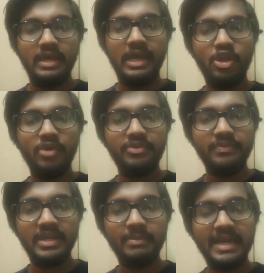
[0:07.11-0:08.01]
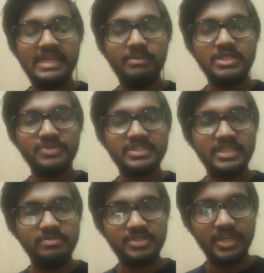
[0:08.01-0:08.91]
Hello everyone, my name is
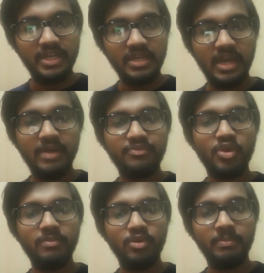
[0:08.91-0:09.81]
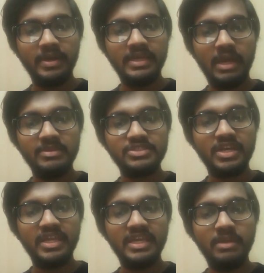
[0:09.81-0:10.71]
Wasim Shaikh. I am from Mumbai. I am
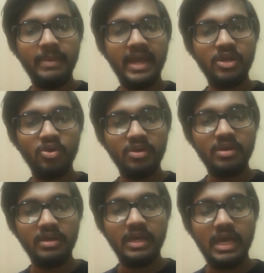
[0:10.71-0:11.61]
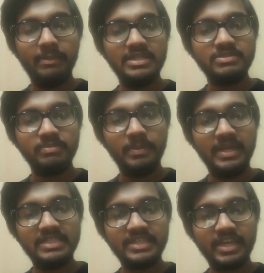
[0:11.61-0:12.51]
studying in Bangalore. I am in
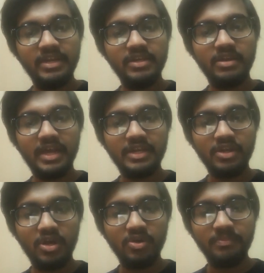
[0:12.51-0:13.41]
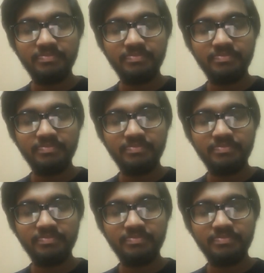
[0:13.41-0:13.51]
BPT second year right now.